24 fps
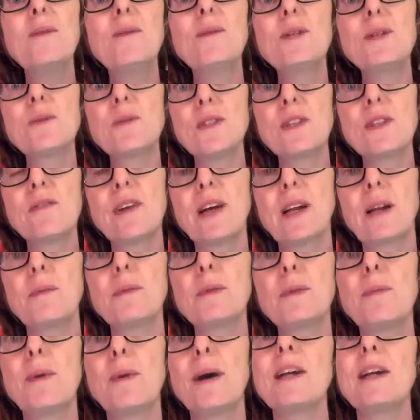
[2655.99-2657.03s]
which was
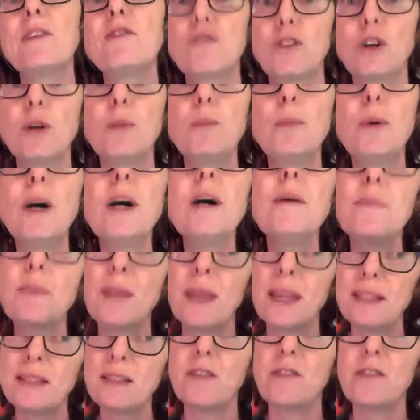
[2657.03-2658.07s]
developed by Trungpa.
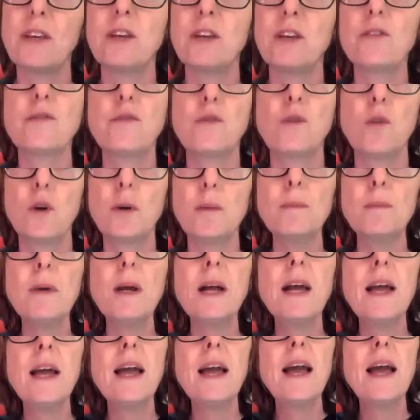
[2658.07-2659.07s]
It's a theater form.